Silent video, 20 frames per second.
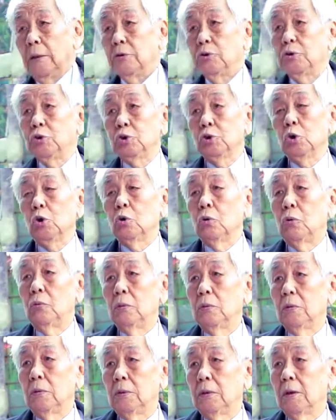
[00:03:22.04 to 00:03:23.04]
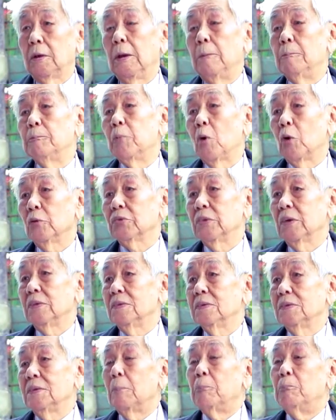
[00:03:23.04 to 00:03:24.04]
show the importance,
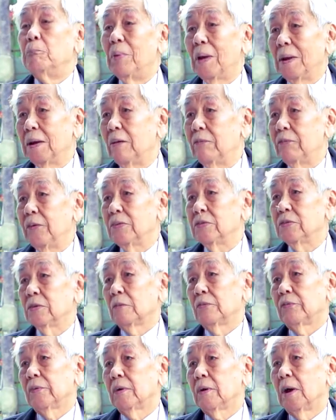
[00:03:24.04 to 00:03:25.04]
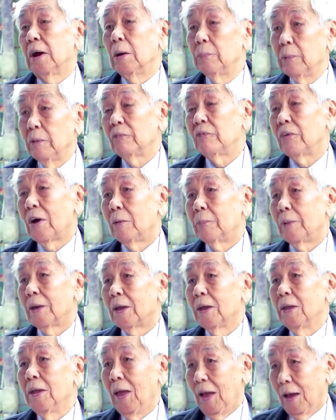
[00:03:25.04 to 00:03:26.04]
the benefits of uh, urban farming
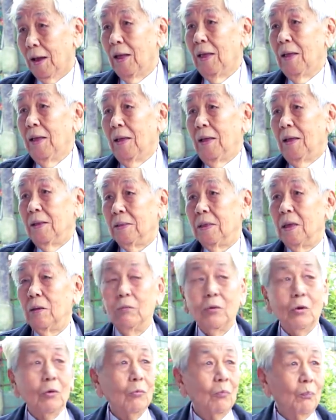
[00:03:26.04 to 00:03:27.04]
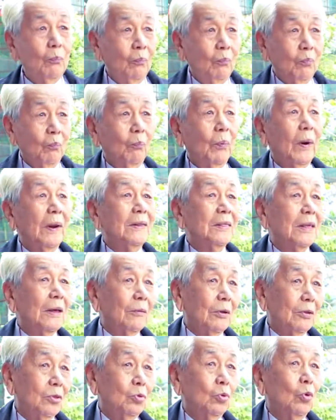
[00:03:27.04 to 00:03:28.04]
uh, that will bring
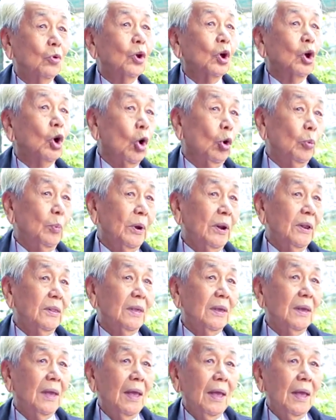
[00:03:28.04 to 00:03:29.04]
them to the community.